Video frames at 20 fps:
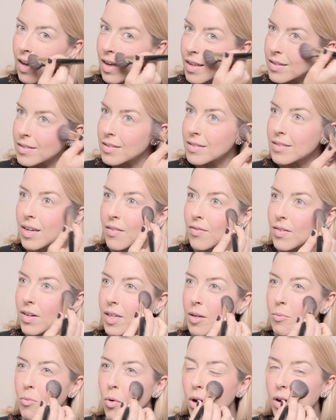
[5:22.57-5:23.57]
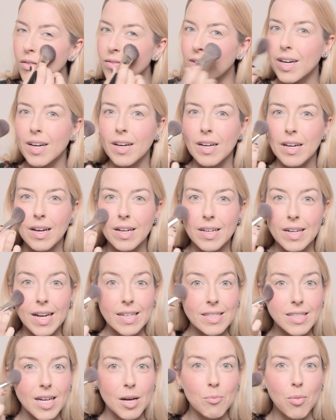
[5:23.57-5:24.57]
This is definitely more of a
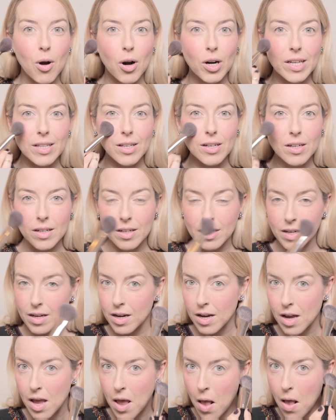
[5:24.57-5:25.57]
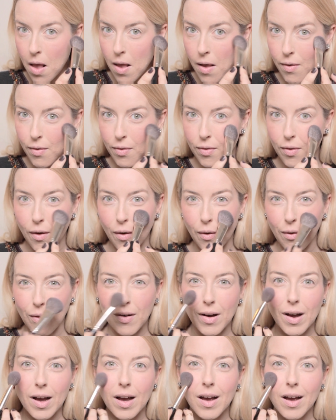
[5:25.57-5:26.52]
nighttime party look, so